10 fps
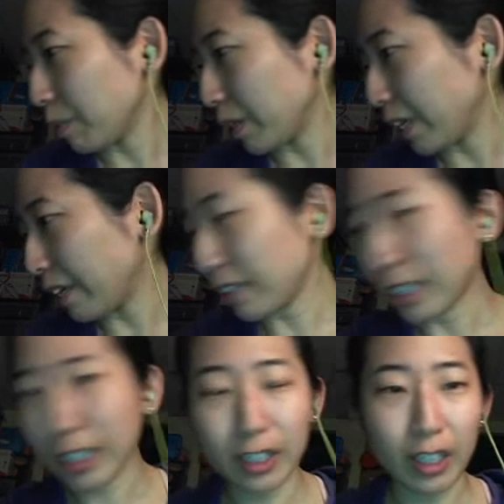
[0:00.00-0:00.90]
But yeah,
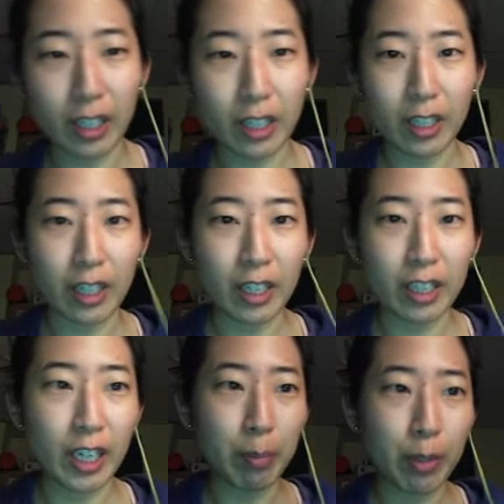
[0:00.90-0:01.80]
it's an
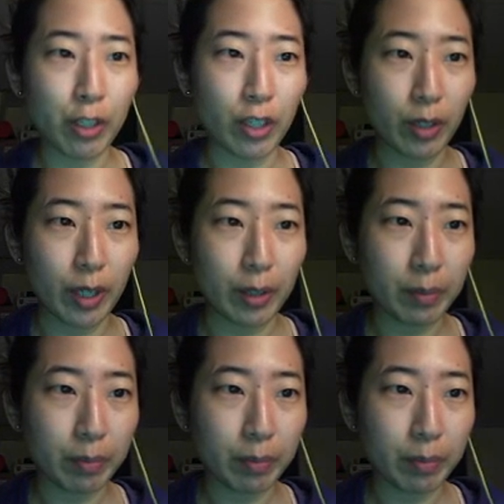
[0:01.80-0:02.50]
8-bit channel now,